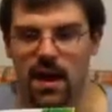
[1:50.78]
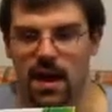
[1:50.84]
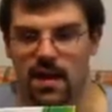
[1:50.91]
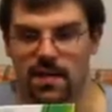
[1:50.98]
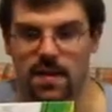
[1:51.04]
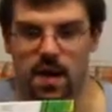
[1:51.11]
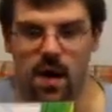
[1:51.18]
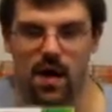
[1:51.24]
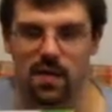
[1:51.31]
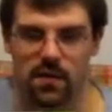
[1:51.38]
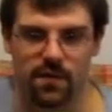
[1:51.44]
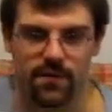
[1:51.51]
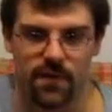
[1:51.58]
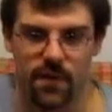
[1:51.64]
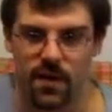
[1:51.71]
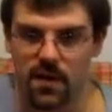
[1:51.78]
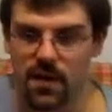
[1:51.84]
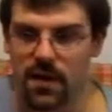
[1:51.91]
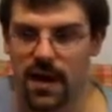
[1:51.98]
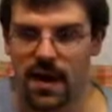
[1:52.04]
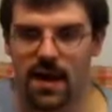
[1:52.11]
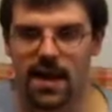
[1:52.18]
It's
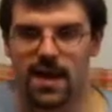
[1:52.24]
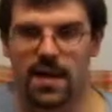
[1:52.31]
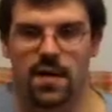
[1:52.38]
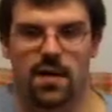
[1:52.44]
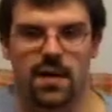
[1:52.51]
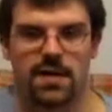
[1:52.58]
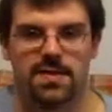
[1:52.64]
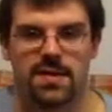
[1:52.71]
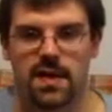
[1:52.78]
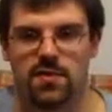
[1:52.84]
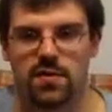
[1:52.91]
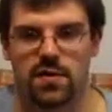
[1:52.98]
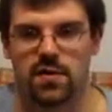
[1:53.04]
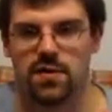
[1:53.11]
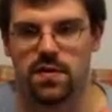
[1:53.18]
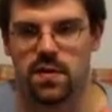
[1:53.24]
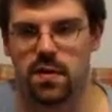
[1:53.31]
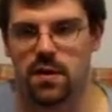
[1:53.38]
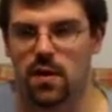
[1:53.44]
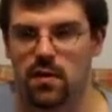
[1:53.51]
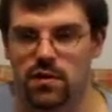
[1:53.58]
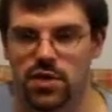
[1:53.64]
colorful. It's not just,
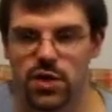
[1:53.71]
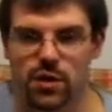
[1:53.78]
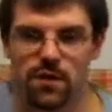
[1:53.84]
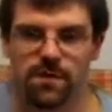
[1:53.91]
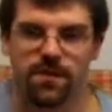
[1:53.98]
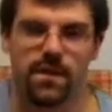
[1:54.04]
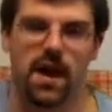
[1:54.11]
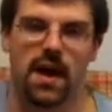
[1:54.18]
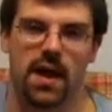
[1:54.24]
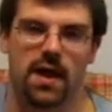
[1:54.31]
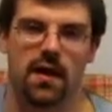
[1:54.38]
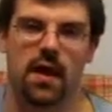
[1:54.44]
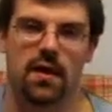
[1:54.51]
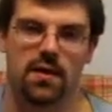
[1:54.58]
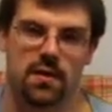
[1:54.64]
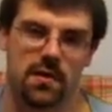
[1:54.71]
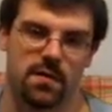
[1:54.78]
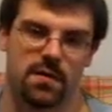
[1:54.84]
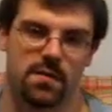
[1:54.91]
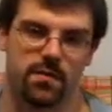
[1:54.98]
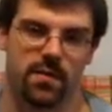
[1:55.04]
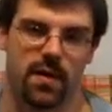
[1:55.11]
two fucking
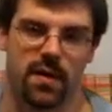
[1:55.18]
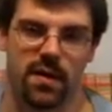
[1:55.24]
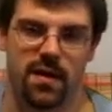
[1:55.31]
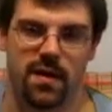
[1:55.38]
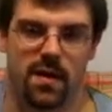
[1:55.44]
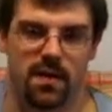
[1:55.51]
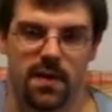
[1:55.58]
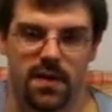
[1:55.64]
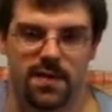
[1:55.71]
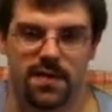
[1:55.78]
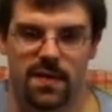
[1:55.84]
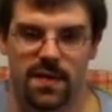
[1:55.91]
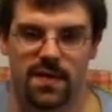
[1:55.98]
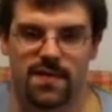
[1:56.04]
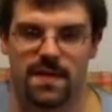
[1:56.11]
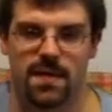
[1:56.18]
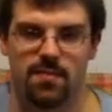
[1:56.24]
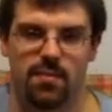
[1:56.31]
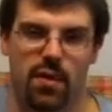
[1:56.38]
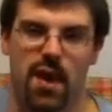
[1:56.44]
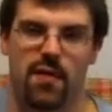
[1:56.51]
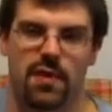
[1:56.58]
colors. It's not the same
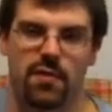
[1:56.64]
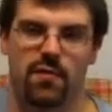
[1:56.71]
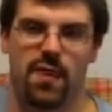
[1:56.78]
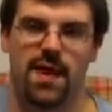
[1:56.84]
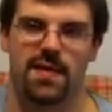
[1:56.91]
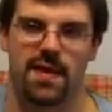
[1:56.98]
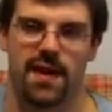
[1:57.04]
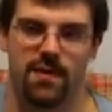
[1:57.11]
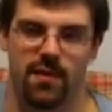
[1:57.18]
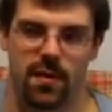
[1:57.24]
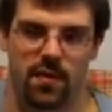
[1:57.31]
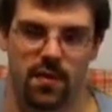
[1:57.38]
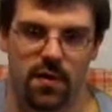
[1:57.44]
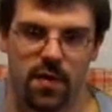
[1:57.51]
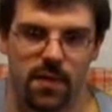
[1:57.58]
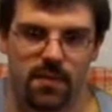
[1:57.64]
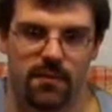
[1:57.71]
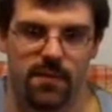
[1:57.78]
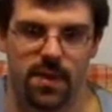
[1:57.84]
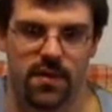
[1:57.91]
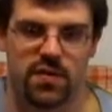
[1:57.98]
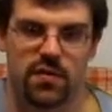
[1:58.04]
brown and gray that every other
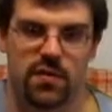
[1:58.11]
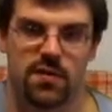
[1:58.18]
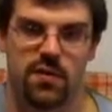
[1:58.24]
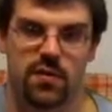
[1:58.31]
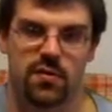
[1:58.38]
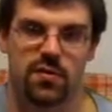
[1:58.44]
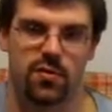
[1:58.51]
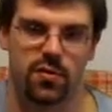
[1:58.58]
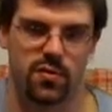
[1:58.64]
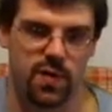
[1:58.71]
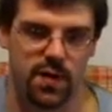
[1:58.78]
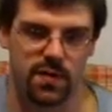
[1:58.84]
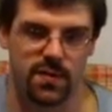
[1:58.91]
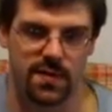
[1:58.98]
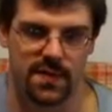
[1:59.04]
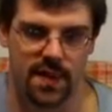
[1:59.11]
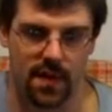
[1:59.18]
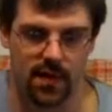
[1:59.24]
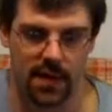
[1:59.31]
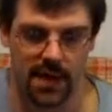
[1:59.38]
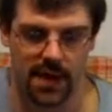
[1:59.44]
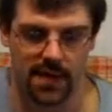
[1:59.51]
militaristic shooter uses
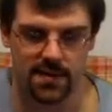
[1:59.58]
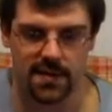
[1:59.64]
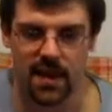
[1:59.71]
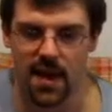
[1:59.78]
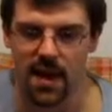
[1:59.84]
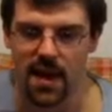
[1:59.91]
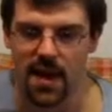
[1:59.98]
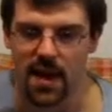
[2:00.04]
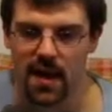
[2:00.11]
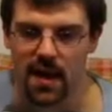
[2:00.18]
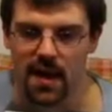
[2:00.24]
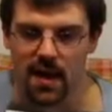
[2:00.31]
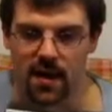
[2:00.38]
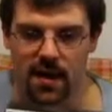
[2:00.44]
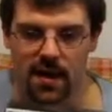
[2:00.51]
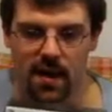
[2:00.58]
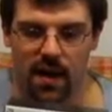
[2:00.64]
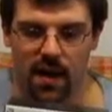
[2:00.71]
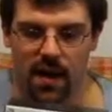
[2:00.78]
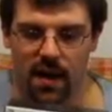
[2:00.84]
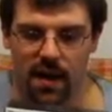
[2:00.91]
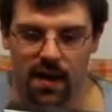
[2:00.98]
nowadays.
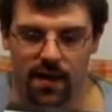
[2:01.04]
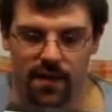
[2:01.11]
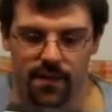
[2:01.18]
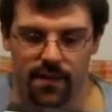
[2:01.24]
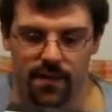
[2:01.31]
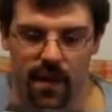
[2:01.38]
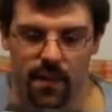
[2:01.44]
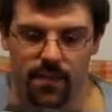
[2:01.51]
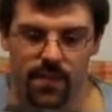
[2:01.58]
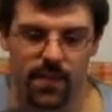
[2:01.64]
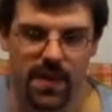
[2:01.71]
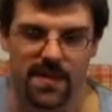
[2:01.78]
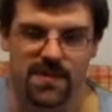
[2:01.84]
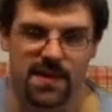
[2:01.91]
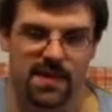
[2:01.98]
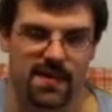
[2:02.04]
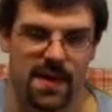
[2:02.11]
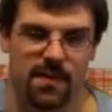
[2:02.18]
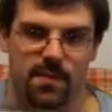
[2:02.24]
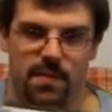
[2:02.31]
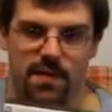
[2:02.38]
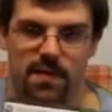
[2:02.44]
The best
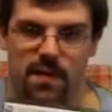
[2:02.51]
examples